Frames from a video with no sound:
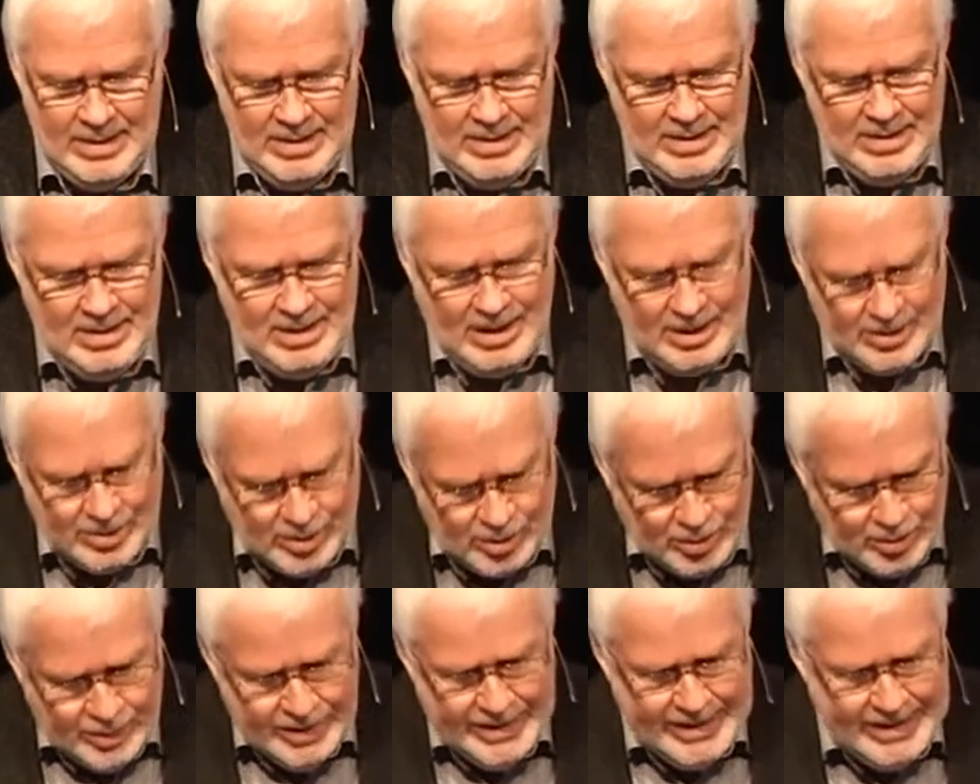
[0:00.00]

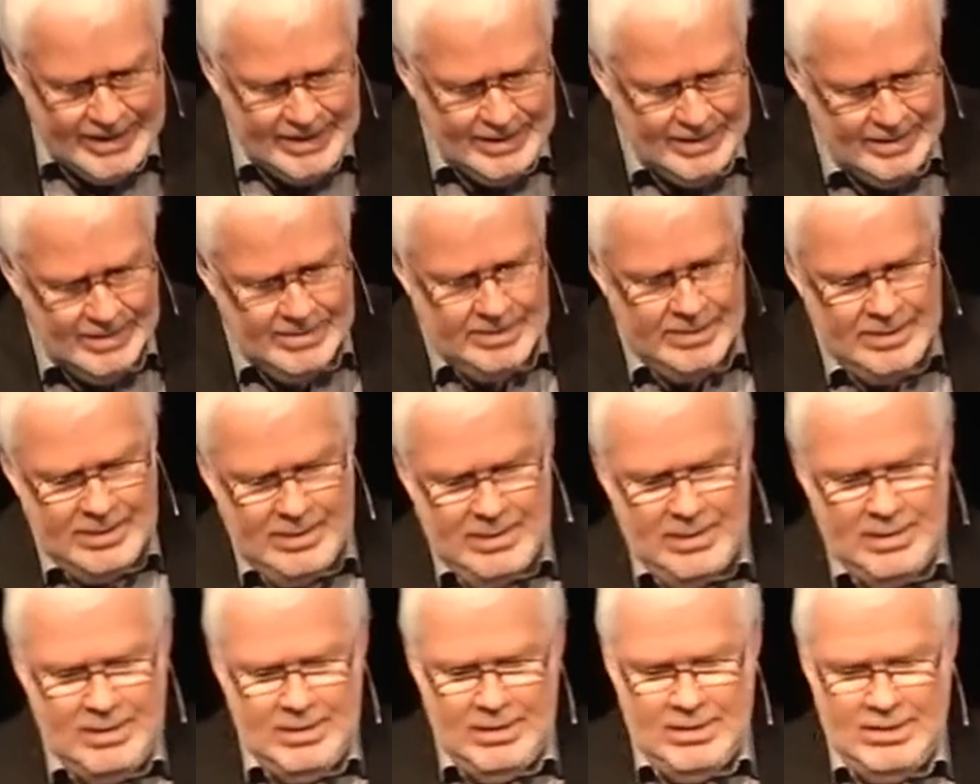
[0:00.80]
According
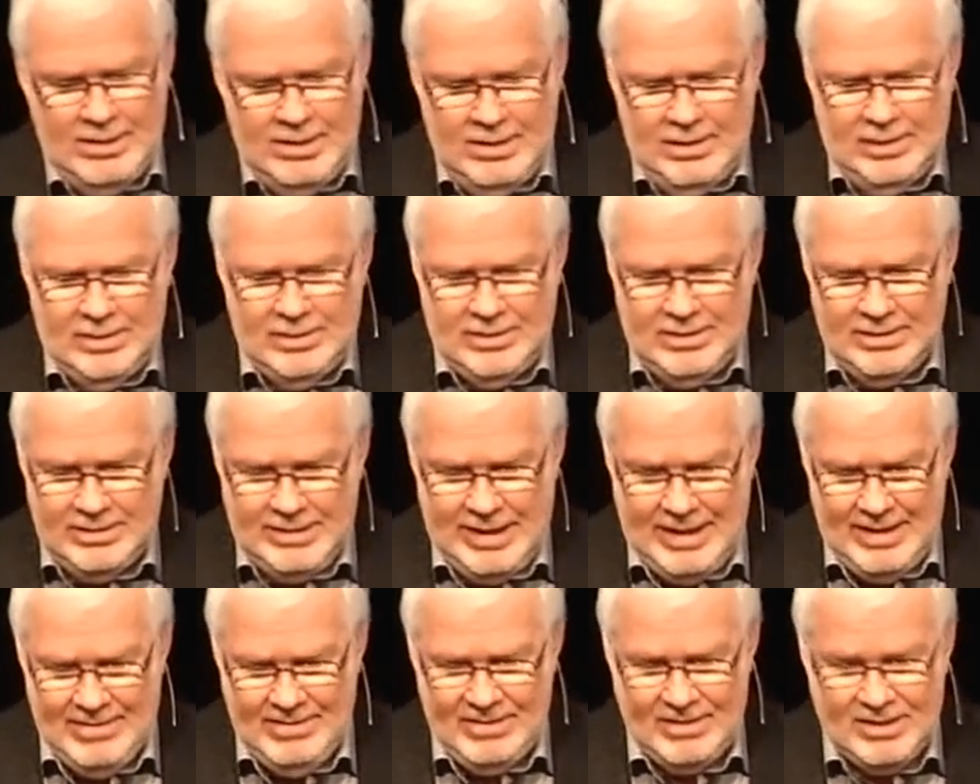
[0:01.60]
to
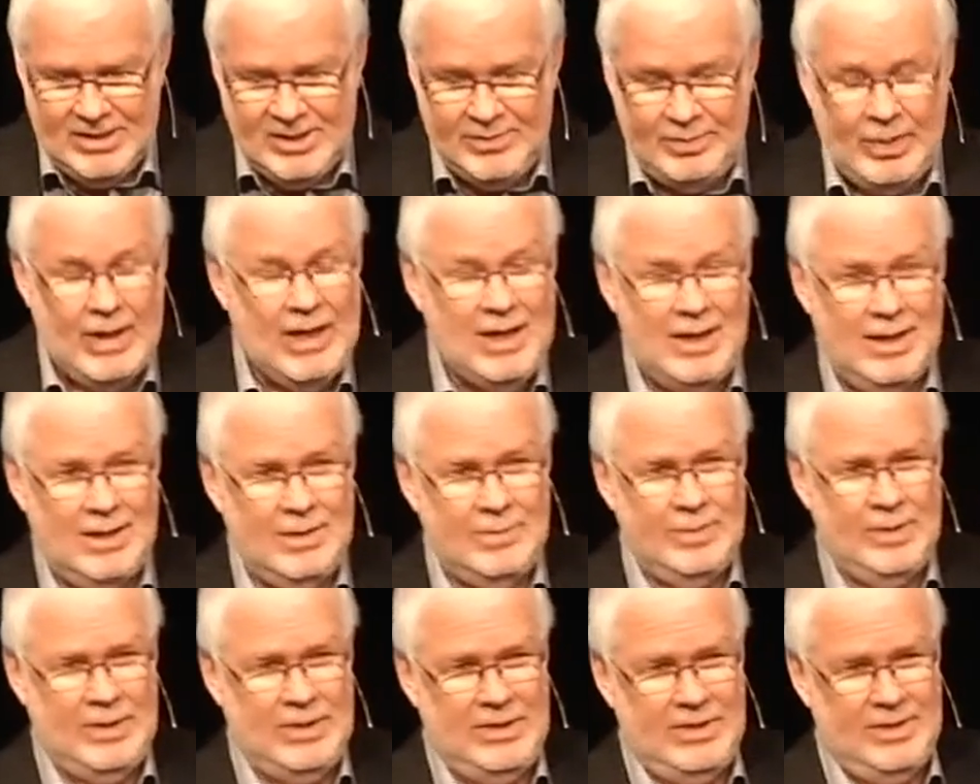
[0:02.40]
Nathan's
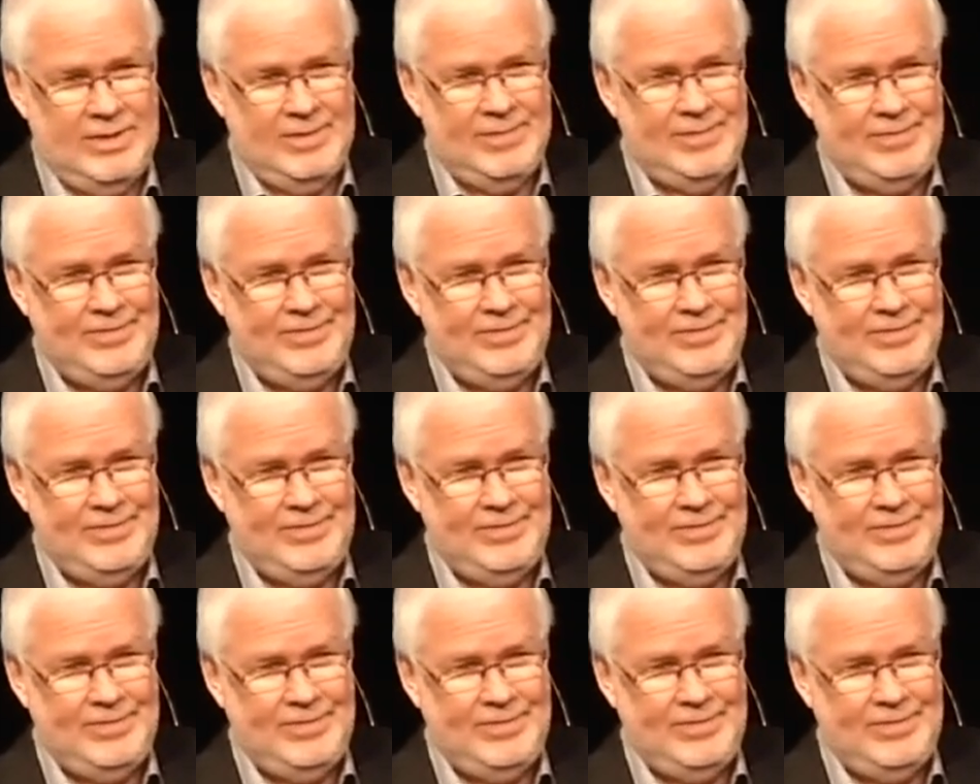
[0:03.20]
parable,